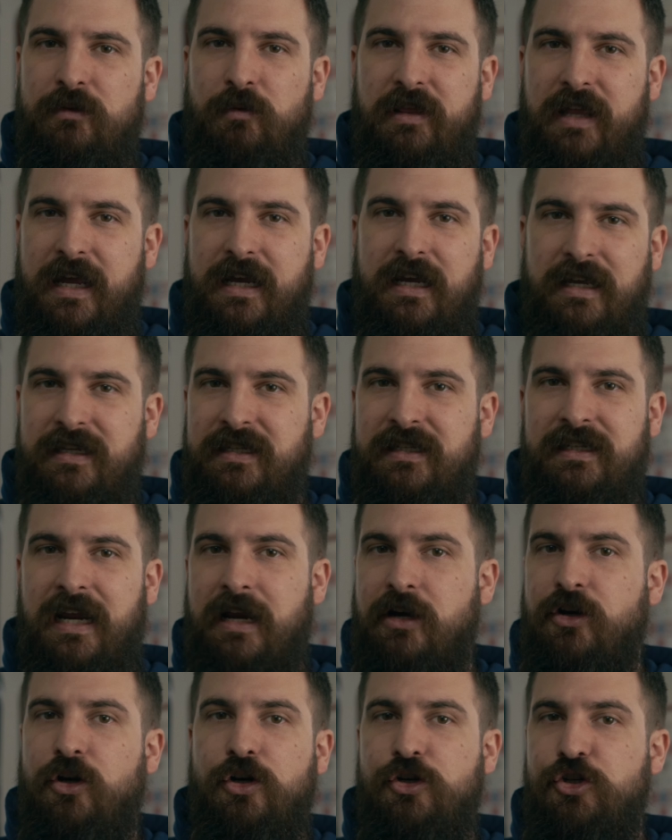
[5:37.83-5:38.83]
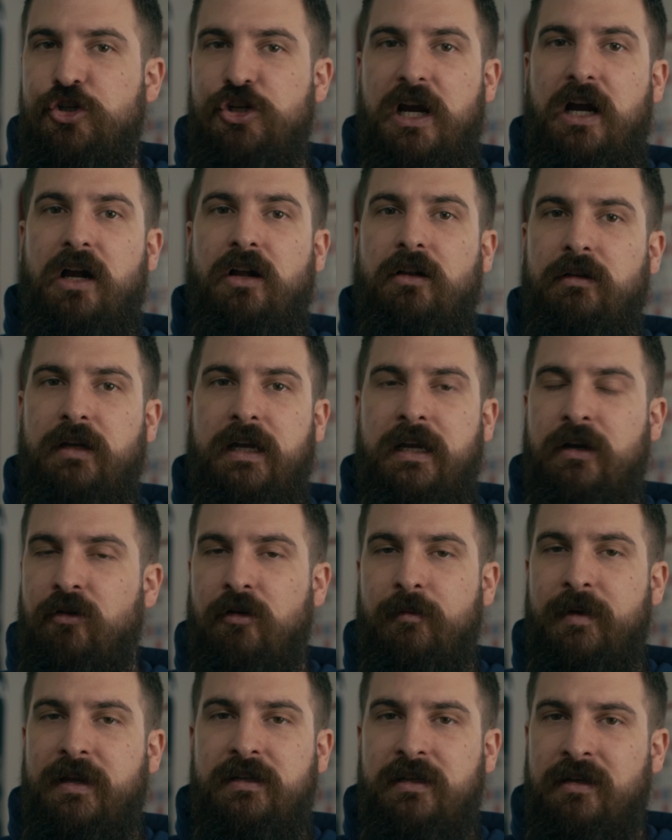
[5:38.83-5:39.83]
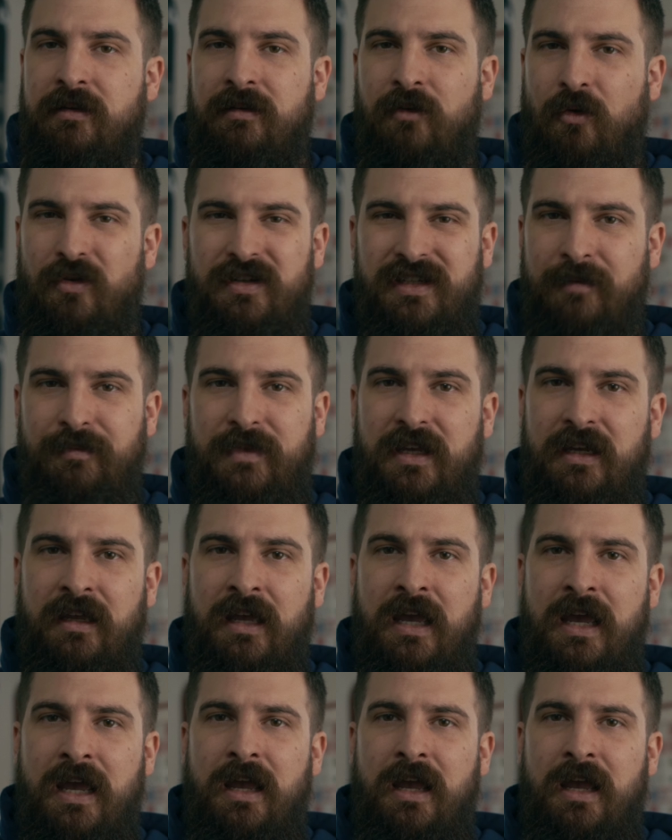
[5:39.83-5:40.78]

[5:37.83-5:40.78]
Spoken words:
with like a standard gel increment or something,